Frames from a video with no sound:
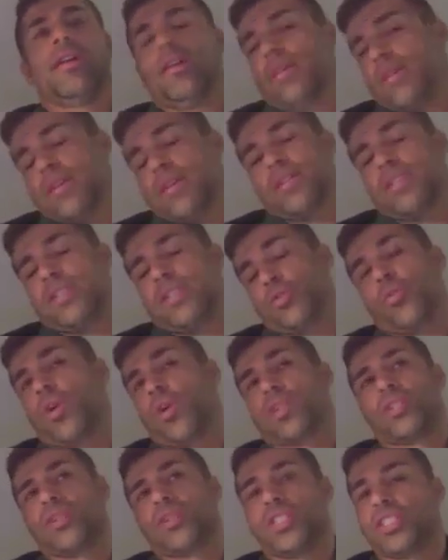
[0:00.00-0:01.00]
It just
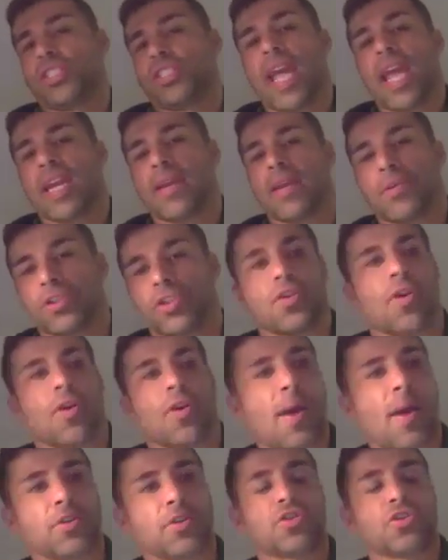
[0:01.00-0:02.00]
wasn't sustainable. So I
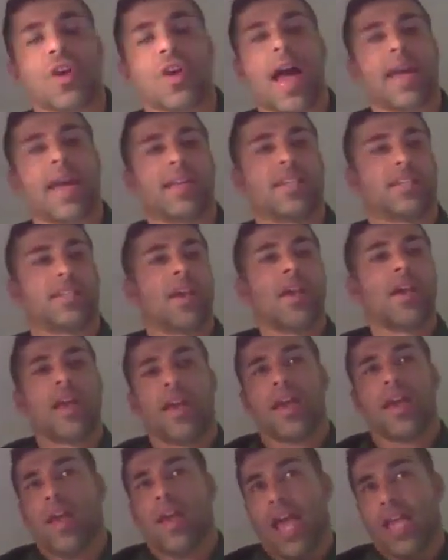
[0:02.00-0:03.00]
was trying
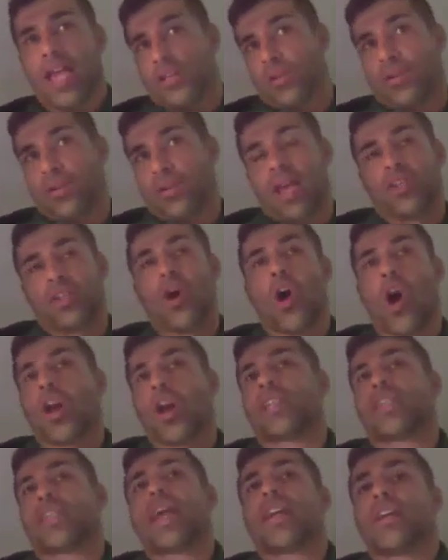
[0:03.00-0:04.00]
as hard
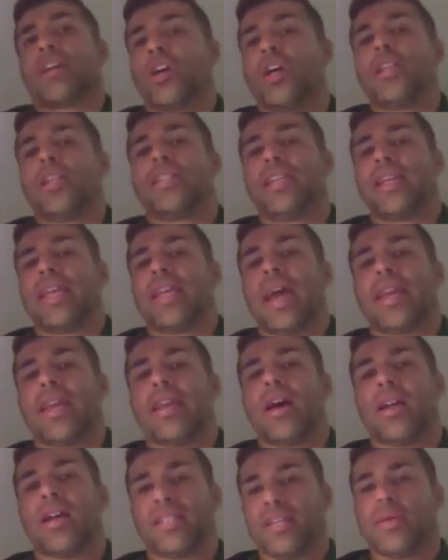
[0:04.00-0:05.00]
as I could to
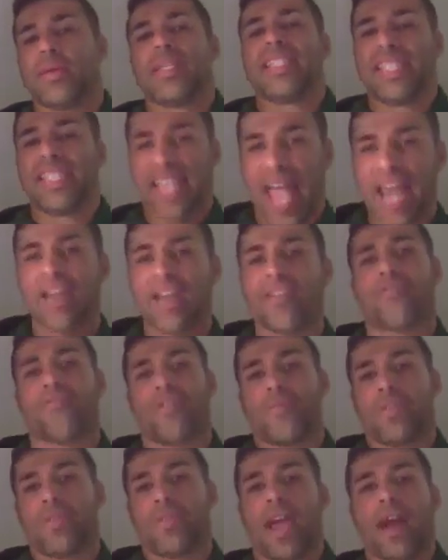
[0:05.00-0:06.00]
get to ascend
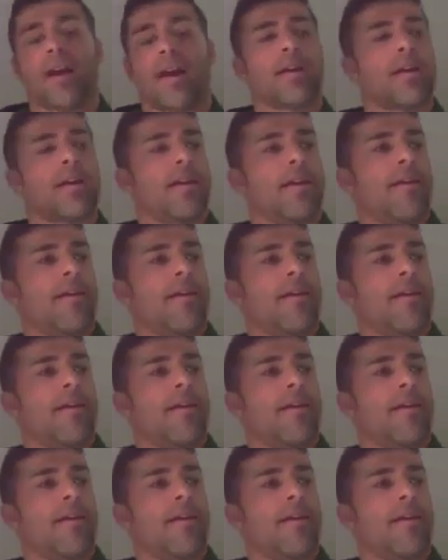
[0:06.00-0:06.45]
from there.